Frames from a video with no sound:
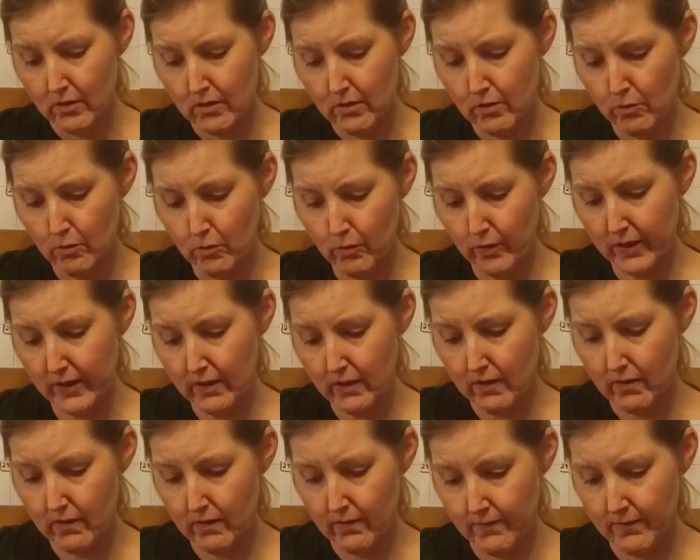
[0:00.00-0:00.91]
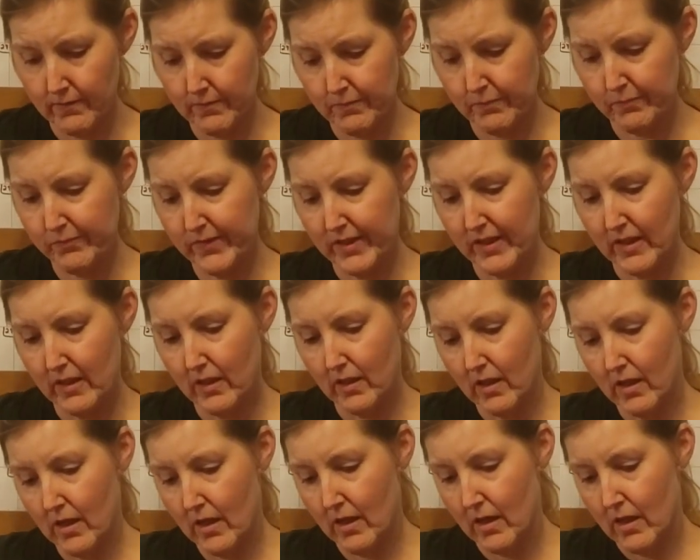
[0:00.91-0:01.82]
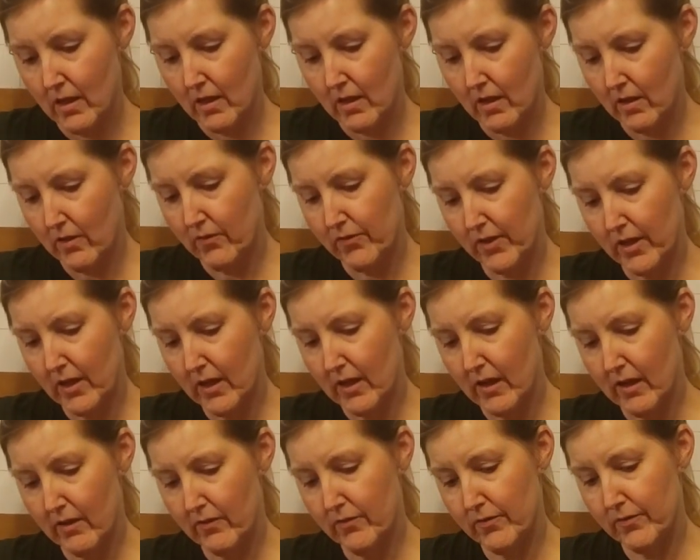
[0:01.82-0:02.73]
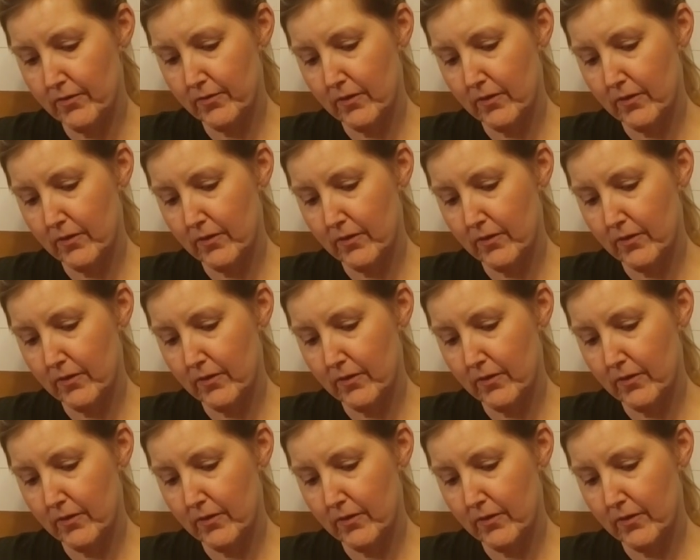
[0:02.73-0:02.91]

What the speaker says: to it. If you have